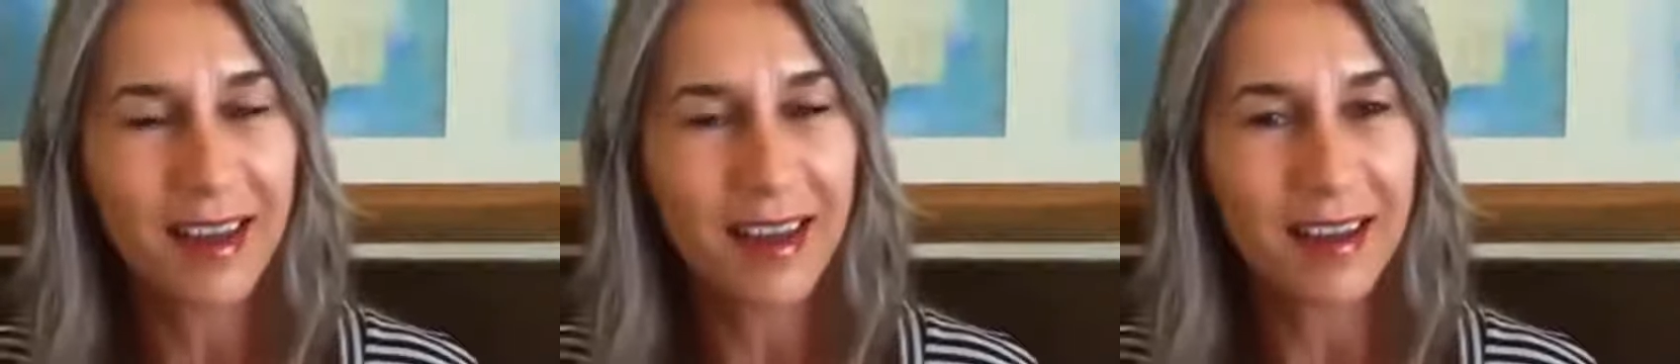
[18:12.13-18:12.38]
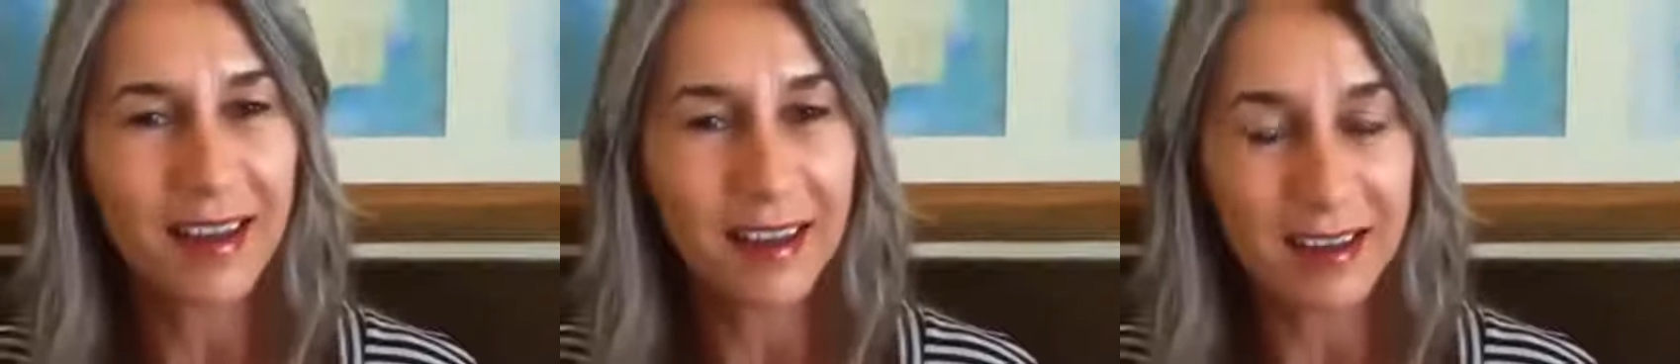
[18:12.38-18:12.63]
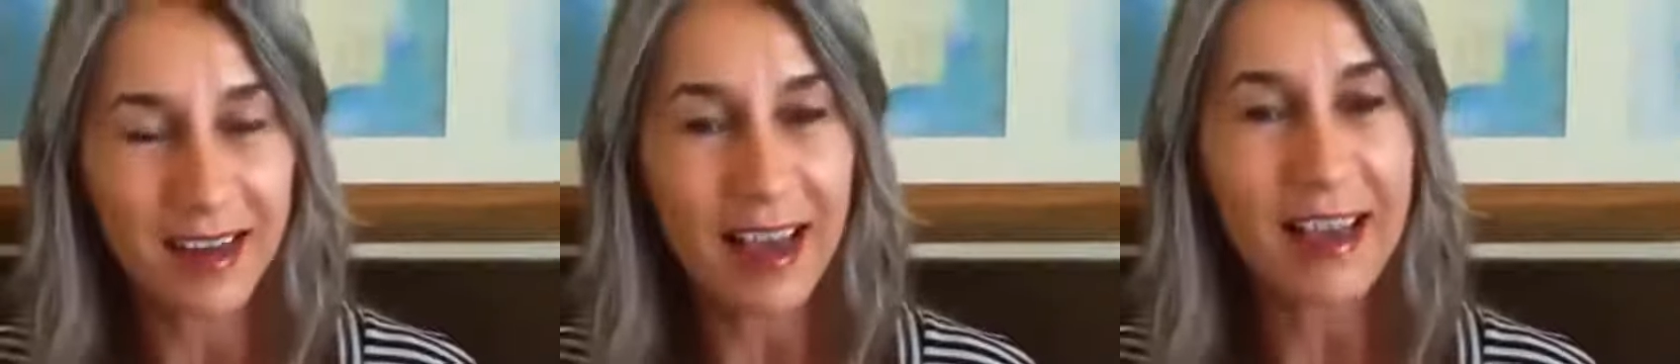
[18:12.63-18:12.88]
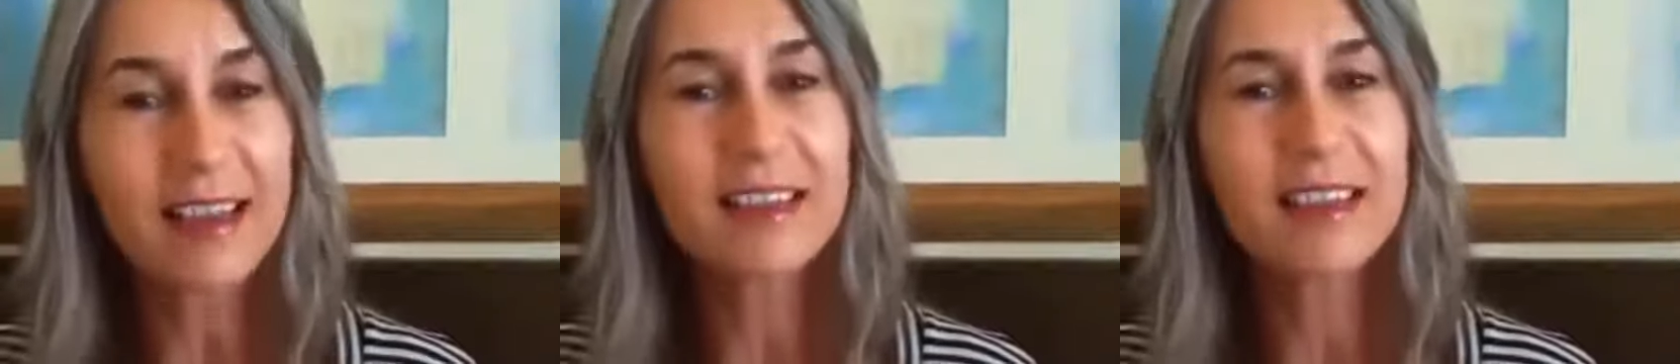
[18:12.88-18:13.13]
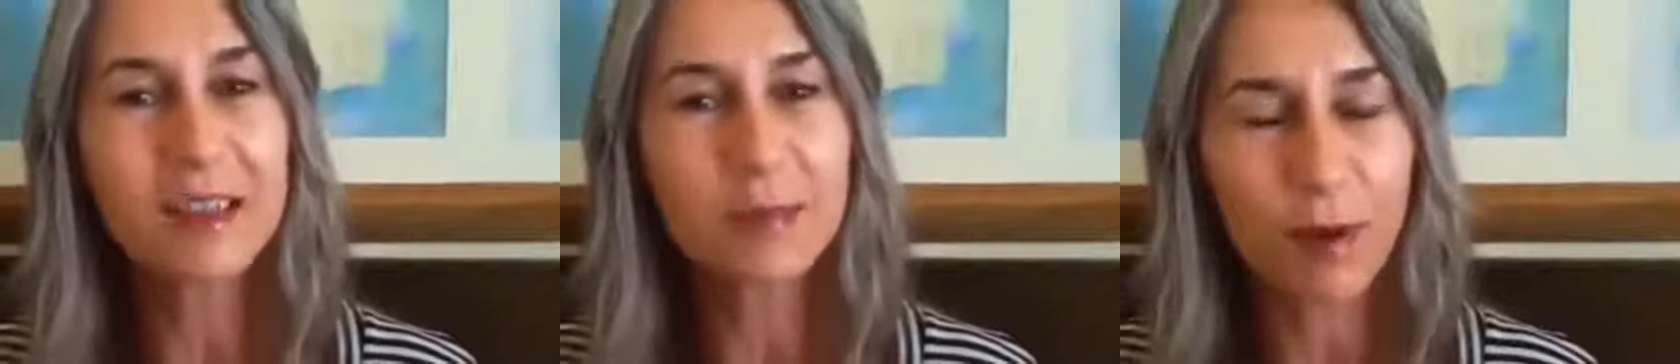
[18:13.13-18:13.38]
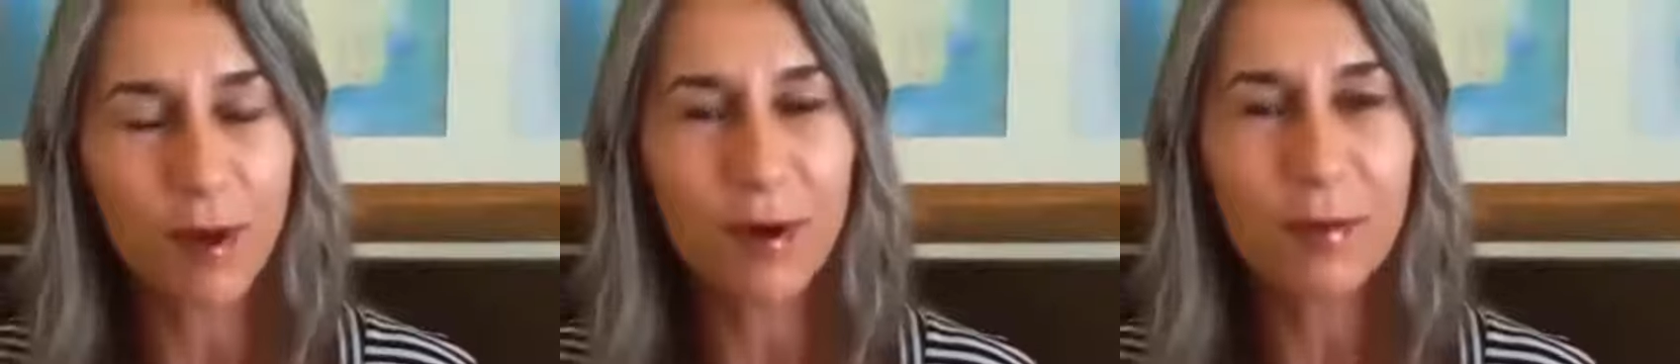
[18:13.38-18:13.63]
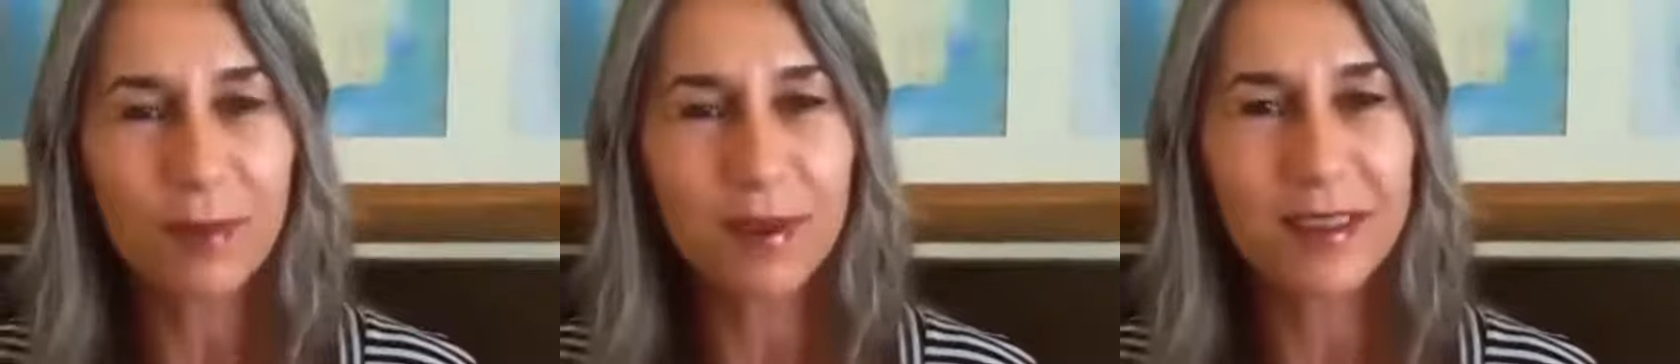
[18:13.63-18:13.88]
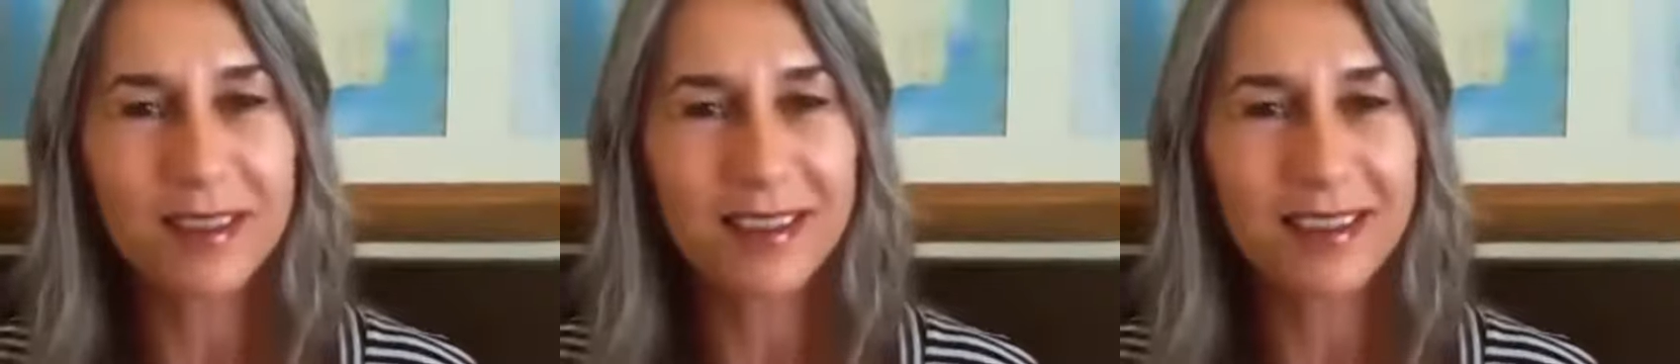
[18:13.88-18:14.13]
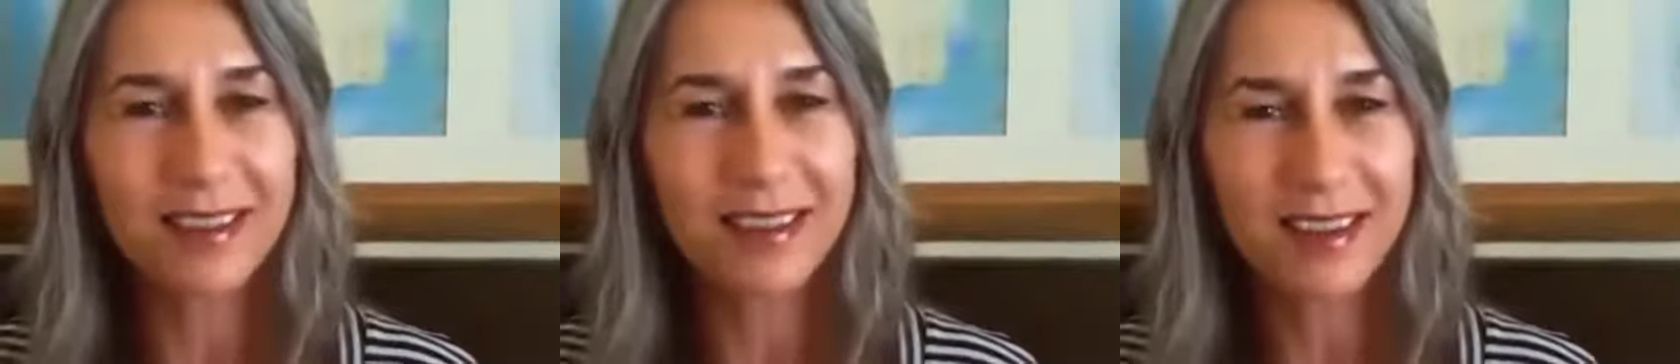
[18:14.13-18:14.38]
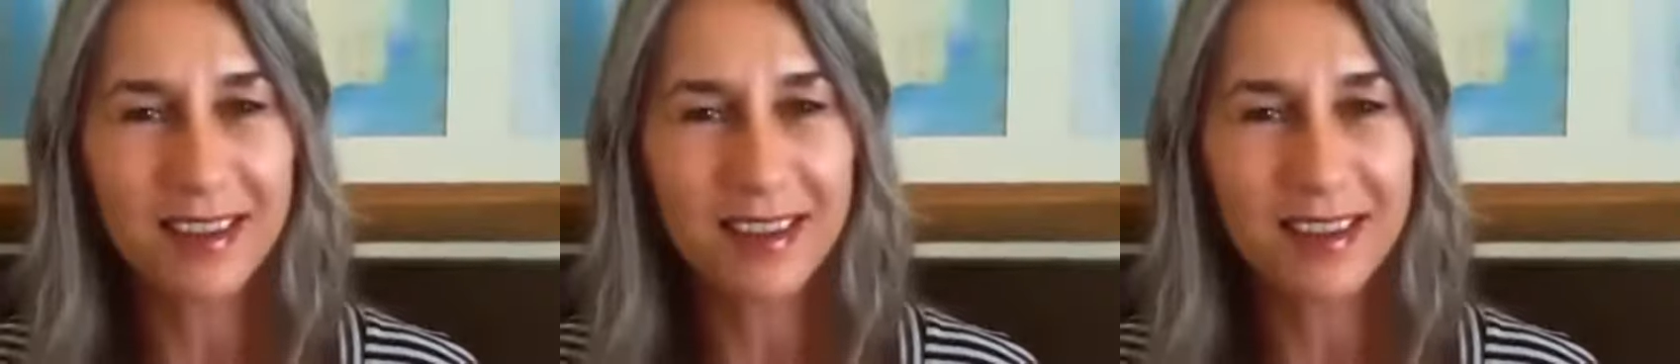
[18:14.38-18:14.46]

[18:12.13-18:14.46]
It has its purpose